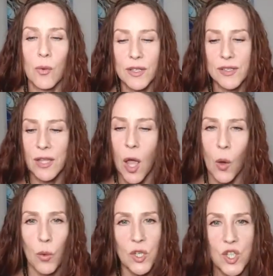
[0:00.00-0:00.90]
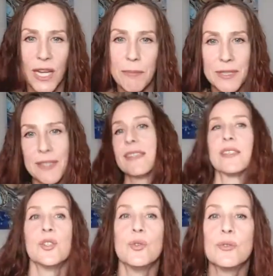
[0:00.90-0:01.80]
what shape does
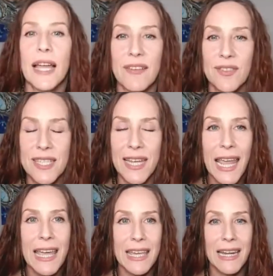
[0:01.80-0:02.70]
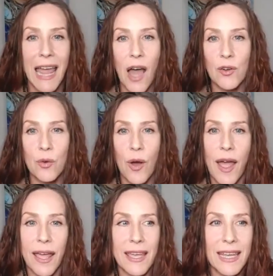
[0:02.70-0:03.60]
this new life take, and how do
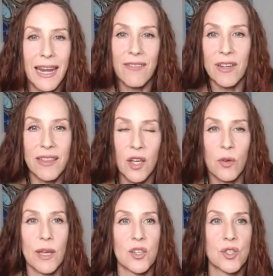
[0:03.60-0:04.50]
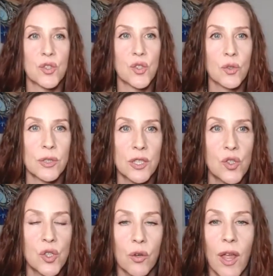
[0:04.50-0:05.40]
I get everything arranged and
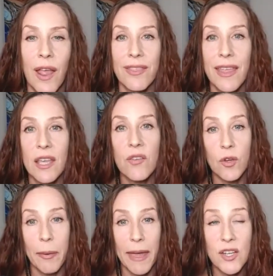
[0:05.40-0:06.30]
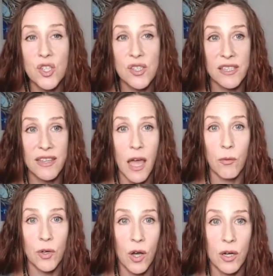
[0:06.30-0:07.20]
sorted. So thank you for your patience in
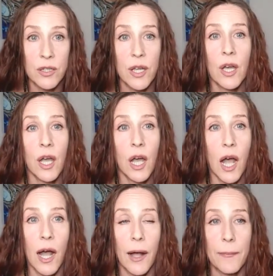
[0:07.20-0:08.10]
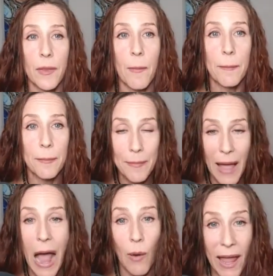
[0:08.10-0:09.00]
that regard.
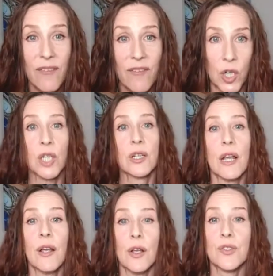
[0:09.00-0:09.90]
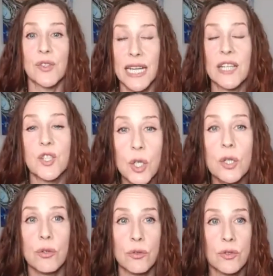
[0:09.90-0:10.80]
However, stay
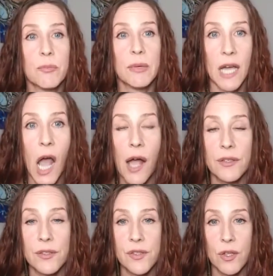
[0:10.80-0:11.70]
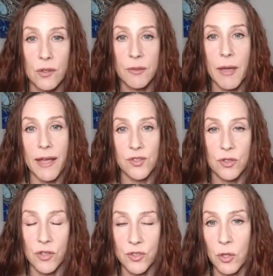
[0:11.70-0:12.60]
tuned, because the Ultimate
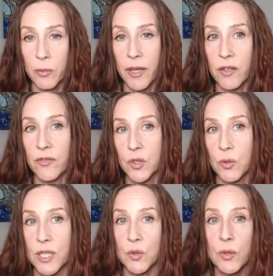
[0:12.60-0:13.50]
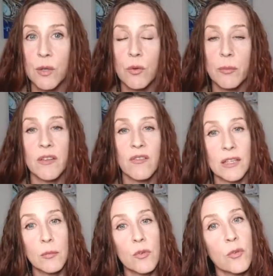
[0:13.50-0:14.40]
Astrological Planner for 2020 will be
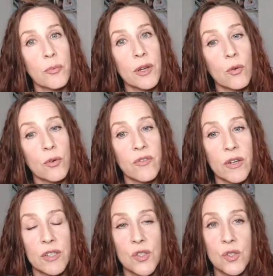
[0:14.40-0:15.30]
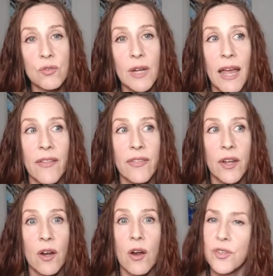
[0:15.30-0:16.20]
available for pre-order very soon,
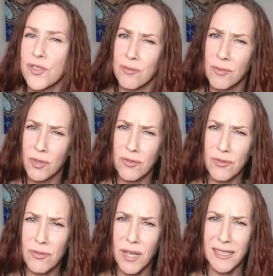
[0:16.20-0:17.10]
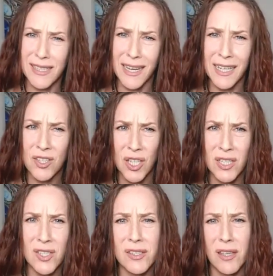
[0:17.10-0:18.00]
and there are some new exciting
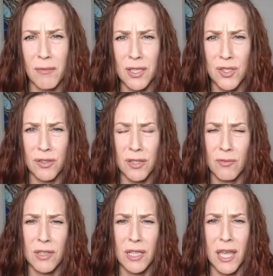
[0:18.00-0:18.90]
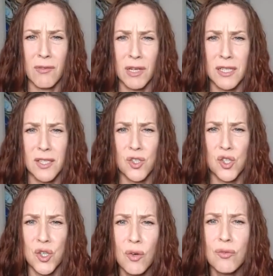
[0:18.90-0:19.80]
changes coming to it. I really can't wait to
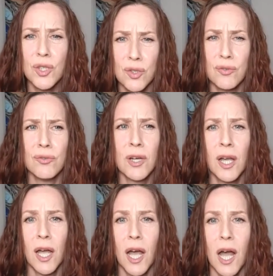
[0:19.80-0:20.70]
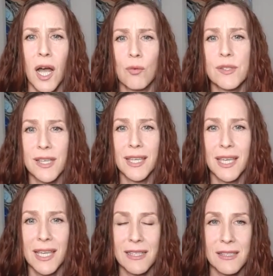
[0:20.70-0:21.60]
show you once I
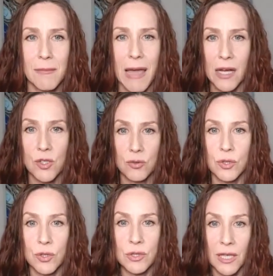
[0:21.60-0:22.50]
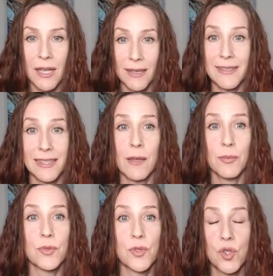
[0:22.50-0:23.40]
can get some actual
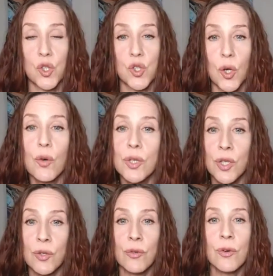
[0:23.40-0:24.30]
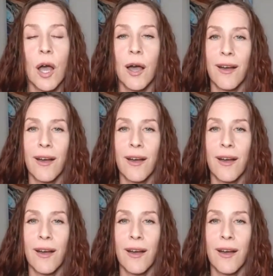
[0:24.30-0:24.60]
samples to show you